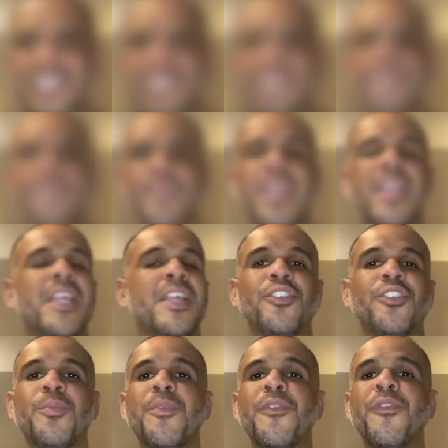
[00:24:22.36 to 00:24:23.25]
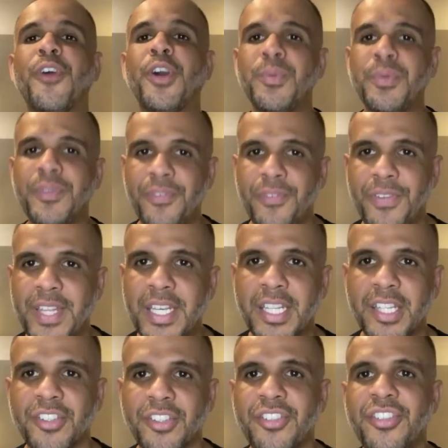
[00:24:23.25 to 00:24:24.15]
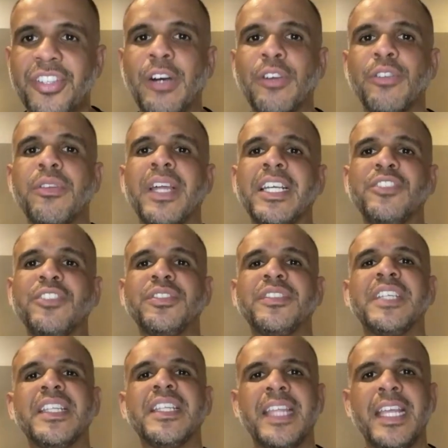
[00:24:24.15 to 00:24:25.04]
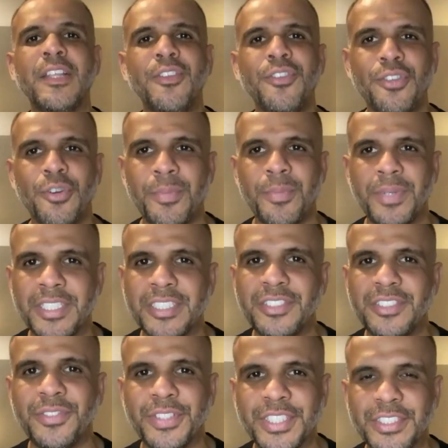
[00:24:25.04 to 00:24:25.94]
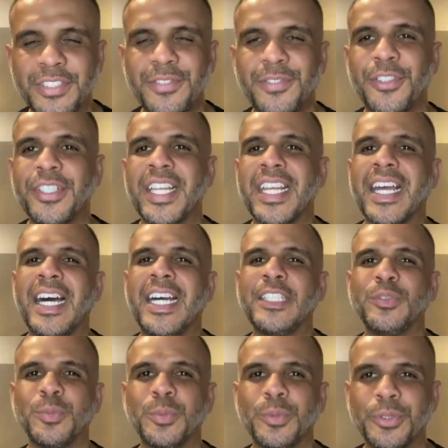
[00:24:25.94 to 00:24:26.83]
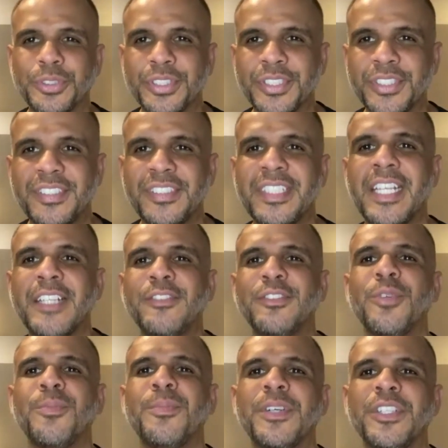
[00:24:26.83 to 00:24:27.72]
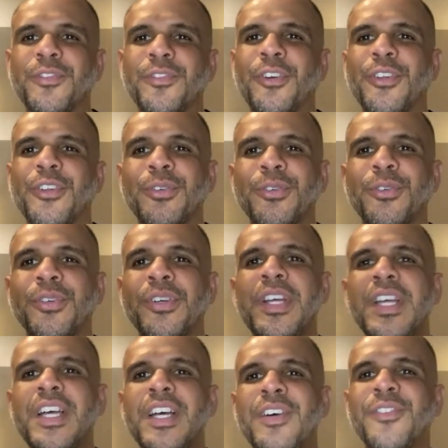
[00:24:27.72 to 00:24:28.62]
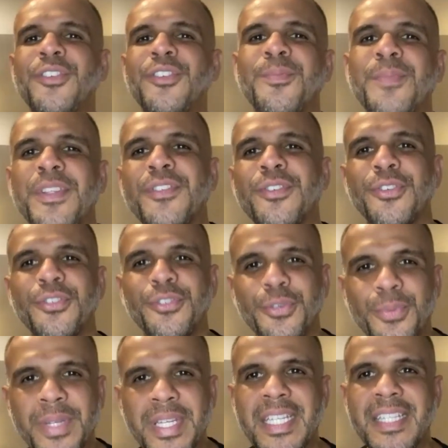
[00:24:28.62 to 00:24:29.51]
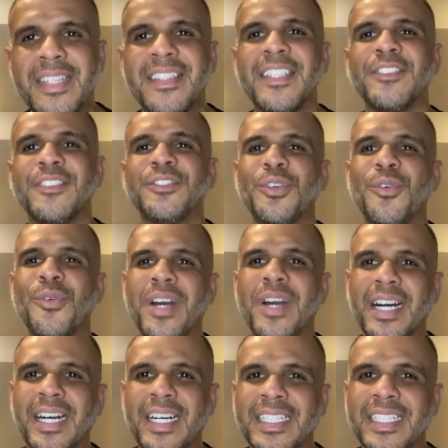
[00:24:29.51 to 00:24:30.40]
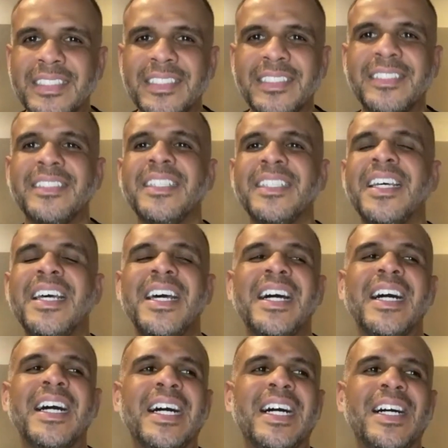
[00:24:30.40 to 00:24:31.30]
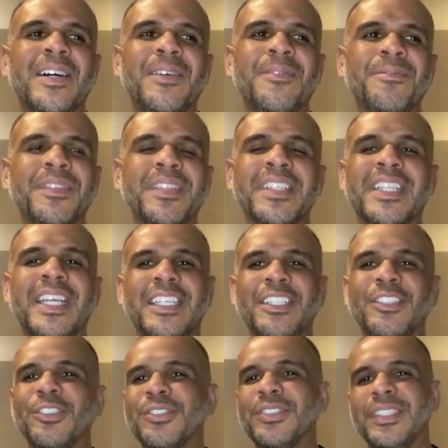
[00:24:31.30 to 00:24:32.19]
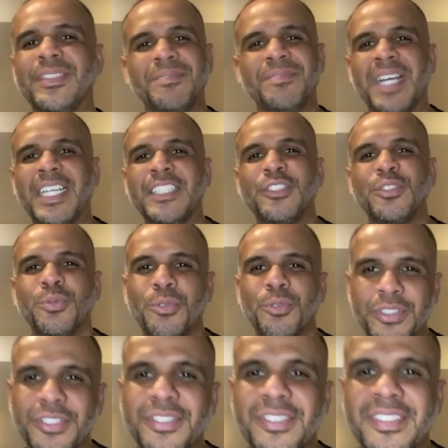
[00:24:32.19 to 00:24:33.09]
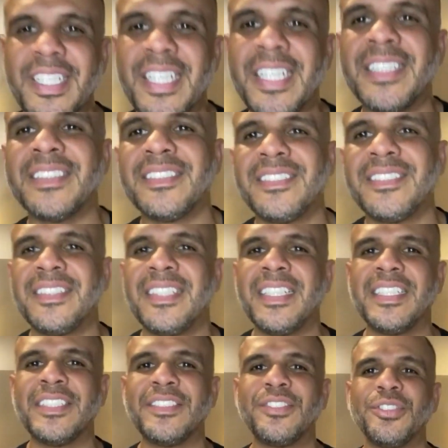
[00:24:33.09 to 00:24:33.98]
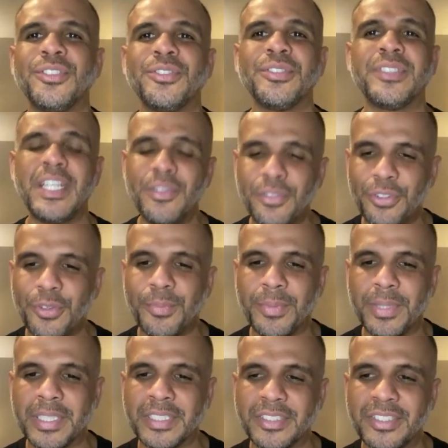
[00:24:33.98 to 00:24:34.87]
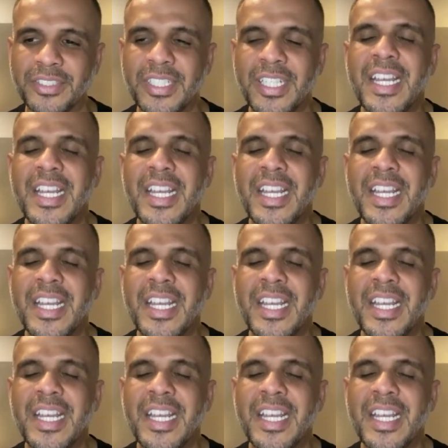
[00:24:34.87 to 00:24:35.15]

Um, So before we finish, I would like to say thank you so much for, for the kind words. Thanks so much for you to be so sweet and so kind. Um, the, you know, the nice words you said. Uh, so thank you so much